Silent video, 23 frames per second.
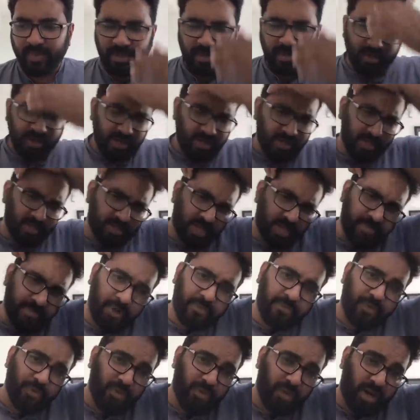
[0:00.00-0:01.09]
some of
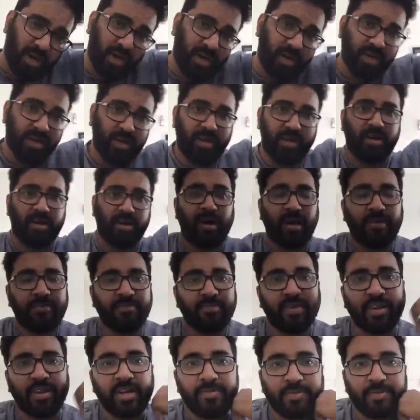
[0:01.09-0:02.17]
you are uh, have
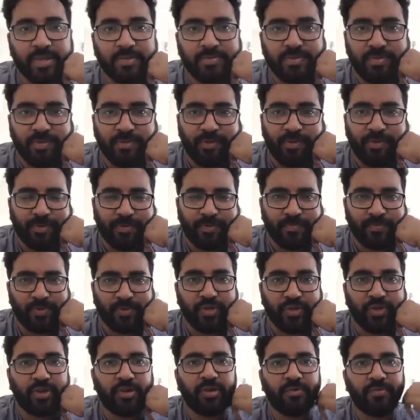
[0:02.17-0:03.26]
cleared prelims before, so
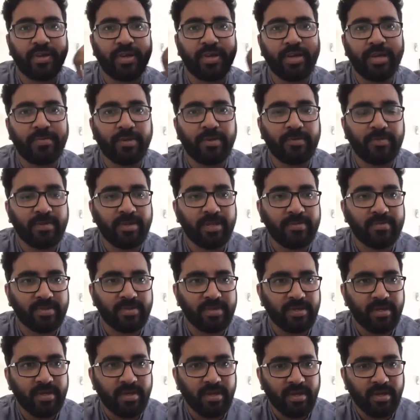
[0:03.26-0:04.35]
you're not worried about prelims.
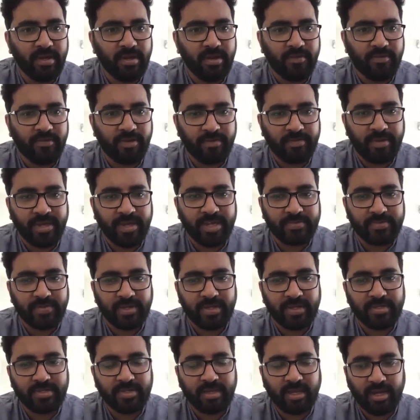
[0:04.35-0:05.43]
From my
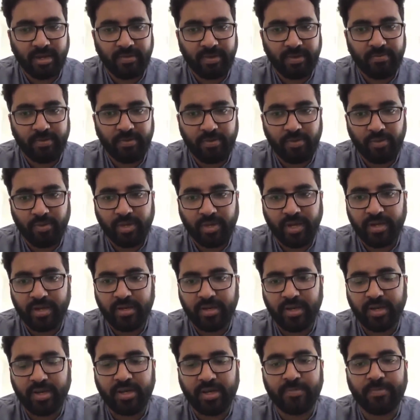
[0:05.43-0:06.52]
experience, there are people who
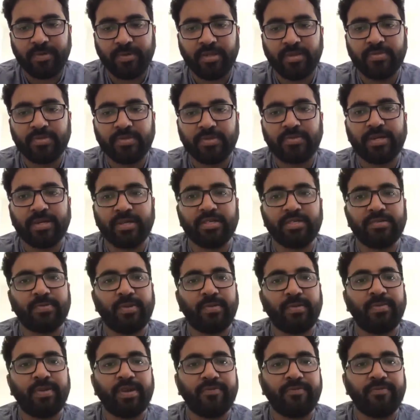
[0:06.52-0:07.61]
can clear prelims by just
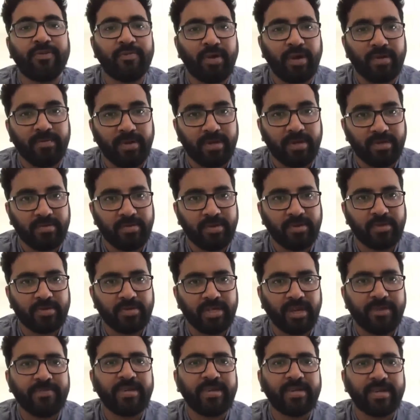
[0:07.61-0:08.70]
preparing for one month because they
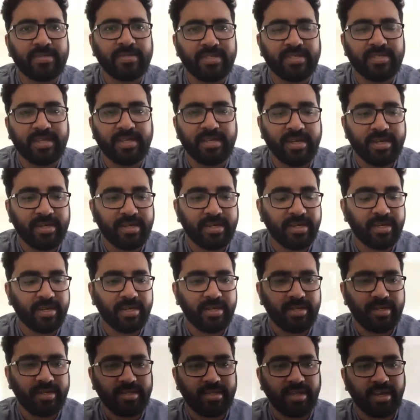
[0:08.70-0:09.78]
have been consistently clearing.
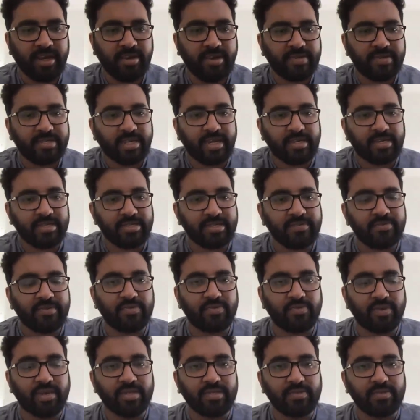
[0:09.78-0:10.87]
They have a strategy which
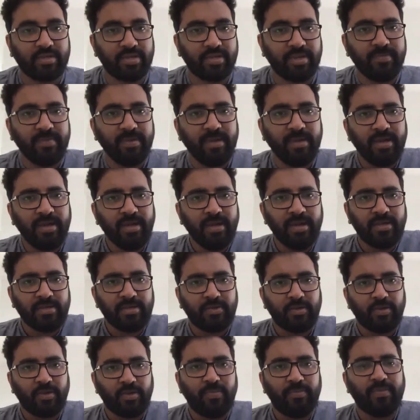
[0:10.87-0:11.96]
works for them.
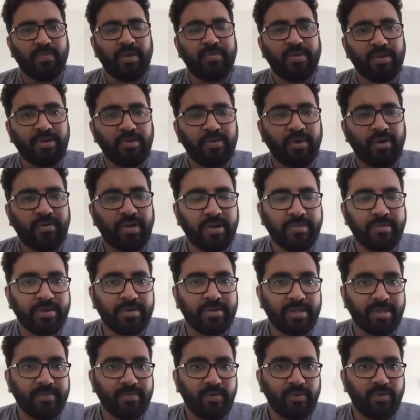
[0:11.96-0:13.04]
So maybe you are one among
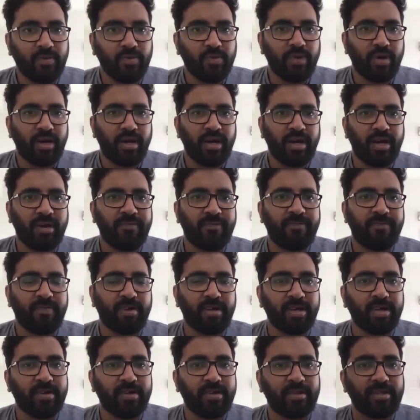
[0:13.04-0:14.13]
them who have
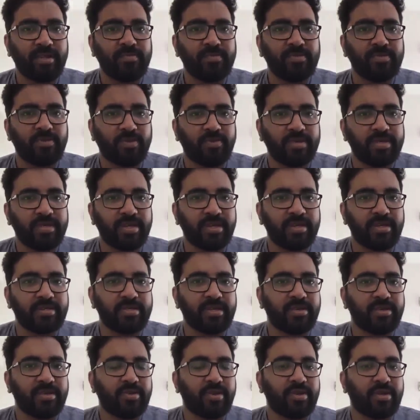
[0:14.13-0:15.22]
cleared prelims over the years
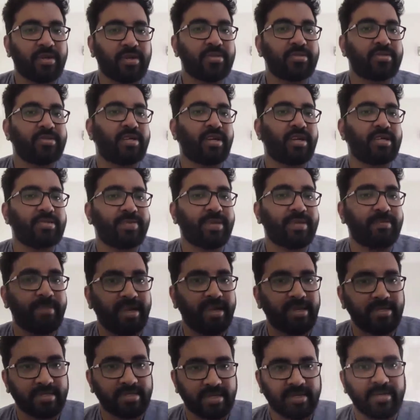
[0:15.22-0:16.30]
and your concern has been
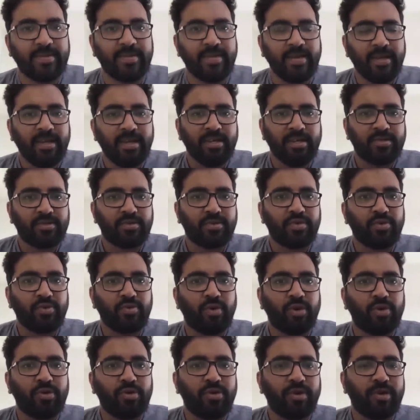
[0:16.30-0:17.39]
mains. So you
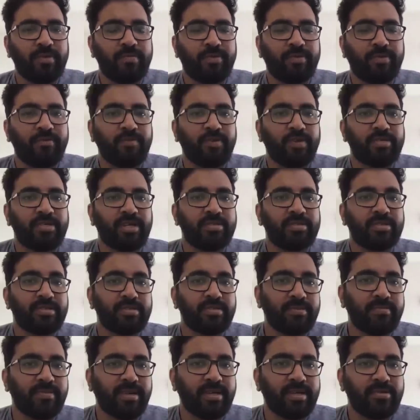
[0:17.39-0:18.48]
want to improve your chances
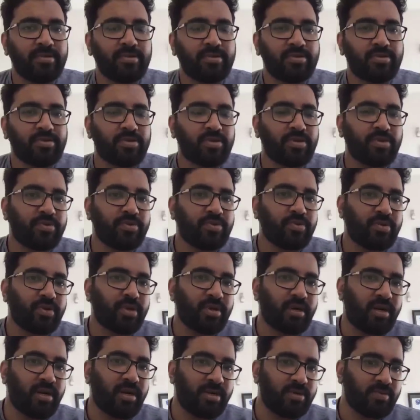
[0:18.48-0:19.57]
in mains. So you
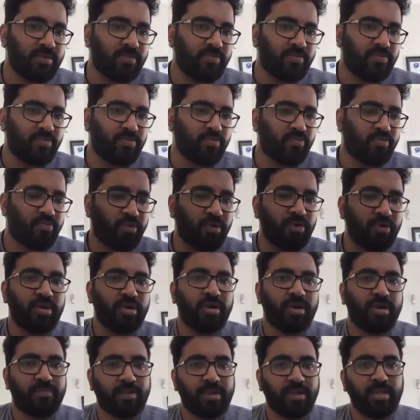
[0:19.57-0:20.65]
uh, put
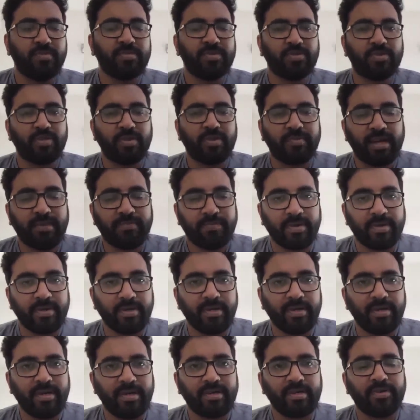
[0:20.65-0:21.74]
prelims to the back burner
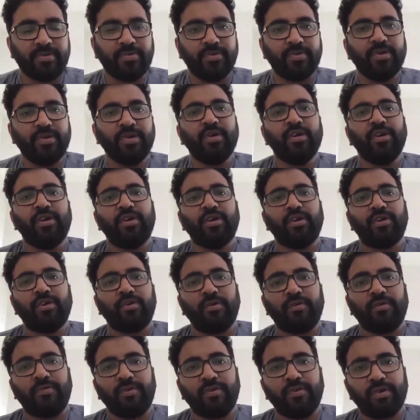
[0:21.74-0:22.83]
and you
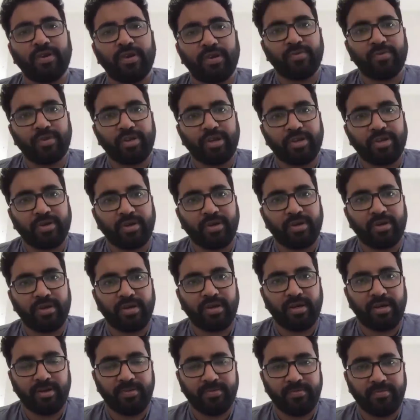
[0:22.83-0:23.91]
go for uh, do you call
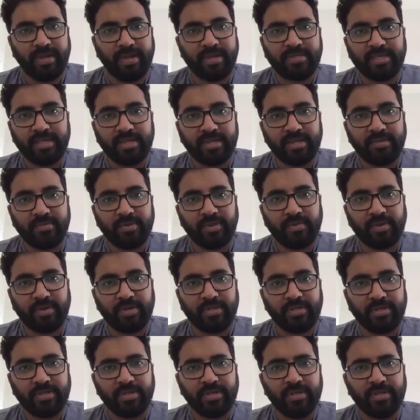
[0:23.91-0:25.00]
uh, main-centric
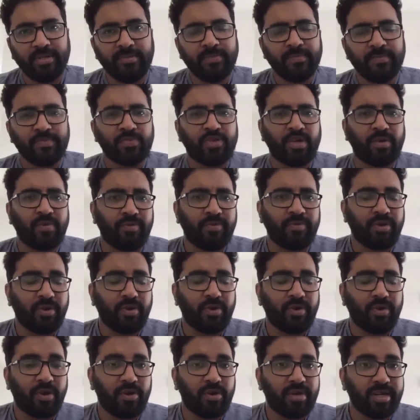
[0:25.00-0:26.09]
preparation. Some of you are
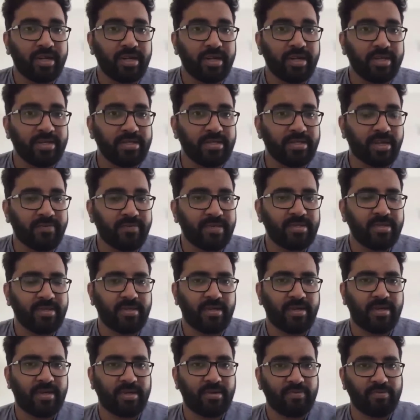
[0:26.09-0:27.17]
already in service.
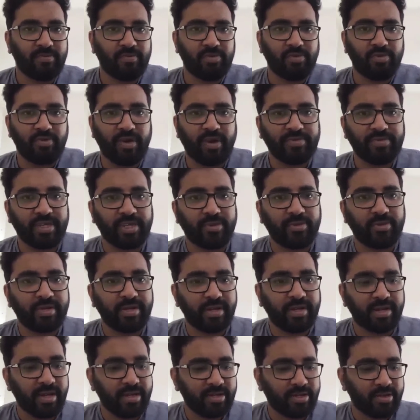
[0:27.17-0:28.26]
Uh, you have secured a
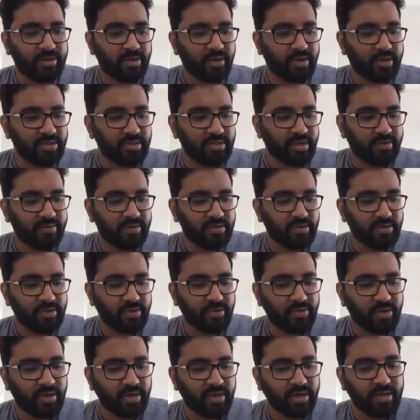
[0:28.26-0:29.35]
rank, you are in service or
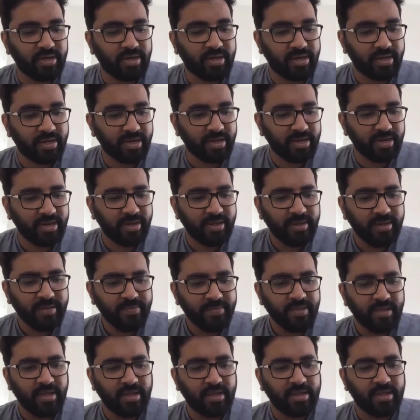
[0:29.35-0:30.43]
you are in training
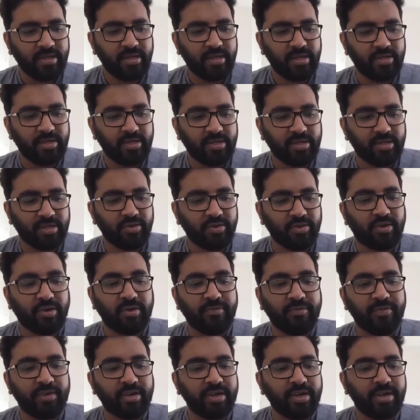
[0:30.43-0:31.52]
and uh, you, you're
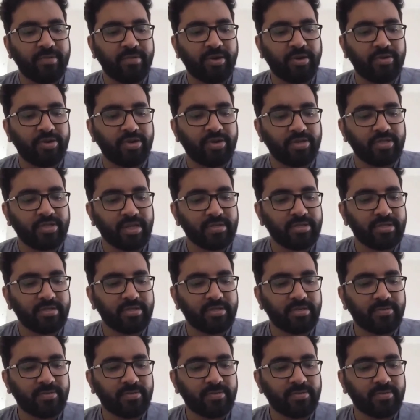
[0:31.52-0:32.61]
confident about your chances
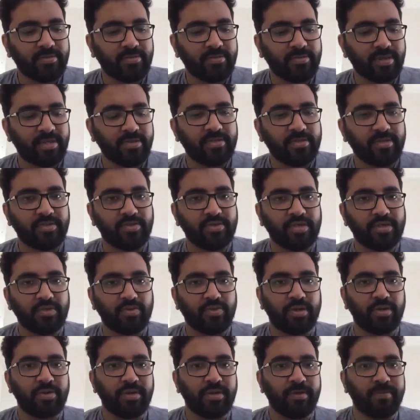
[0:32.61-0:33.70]
in prelims. You just
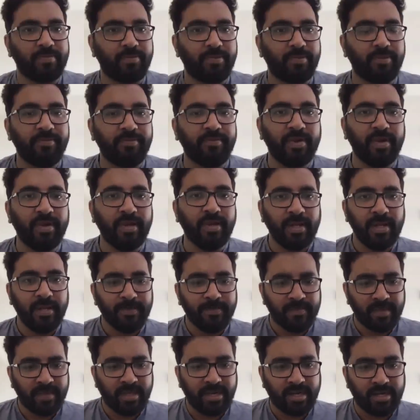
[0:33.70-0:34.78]
want to improve
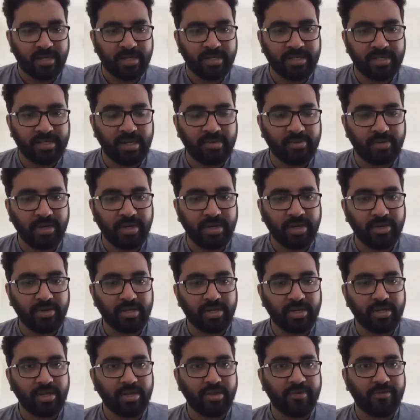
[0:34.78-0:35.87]
that additional twenty or
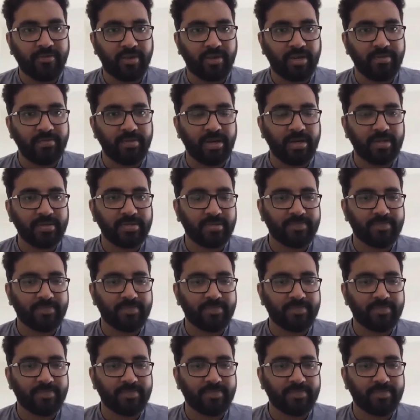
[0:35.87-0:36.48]
thirty or forty marks